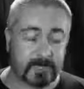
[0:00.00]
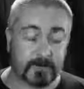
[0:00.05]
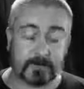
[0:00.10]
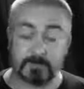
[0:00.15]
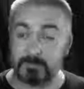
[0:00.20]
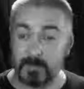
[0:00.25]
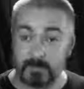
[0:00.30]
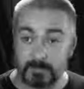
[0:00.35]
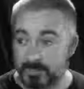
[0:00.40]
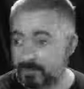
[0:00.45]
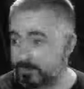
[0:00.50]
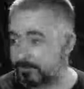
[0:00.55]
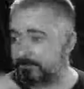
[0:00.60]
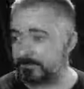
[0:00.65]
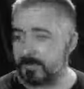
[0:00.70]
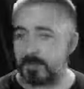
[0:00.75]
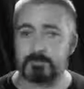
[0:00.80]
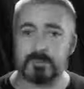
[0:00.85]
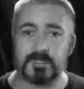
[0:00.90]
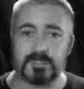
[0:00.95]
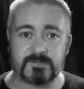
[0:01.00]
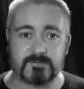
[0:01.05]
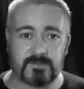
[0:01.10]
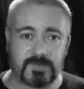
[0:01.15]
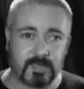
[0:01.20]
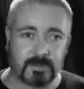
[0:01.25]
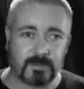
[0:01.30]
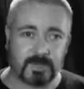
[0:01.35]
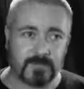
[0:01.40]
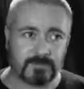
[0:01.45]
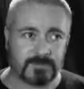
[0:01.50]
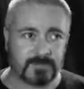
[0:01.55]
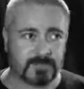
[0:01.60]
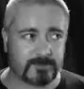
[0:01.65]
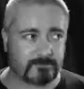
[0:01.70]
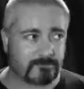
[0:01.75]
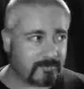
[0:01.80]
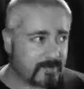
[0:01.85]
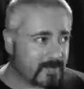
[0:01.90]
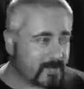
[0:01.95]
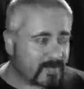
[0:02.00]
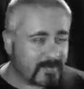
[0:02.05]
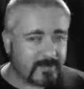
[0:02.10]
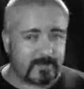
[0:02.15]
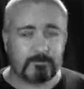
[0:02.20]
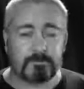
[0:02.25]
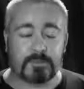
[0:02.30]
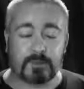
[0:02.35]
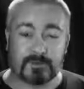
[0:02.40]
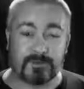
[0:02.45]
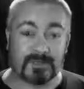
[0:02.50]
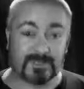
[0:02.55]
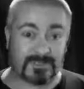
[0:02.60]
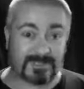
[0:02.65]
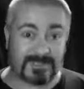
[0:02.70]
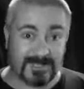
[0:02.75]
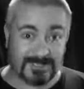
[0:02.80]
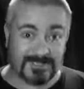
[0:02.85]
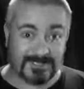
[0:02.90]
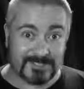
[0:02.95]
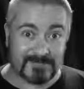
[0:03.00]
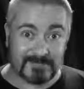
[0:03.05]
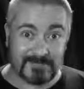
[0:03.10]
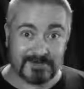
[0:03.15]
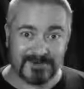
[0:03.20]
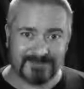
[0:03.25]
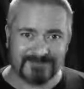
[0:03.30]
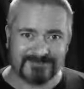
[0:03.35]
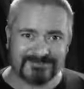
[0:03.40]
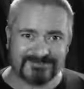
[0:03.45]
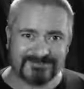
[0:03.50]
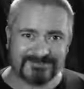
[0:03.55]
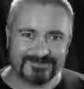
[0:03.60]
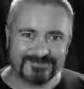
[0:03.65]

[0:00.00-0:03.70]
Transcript: Anyway, I'm going to go play some video games and procrastinate some more.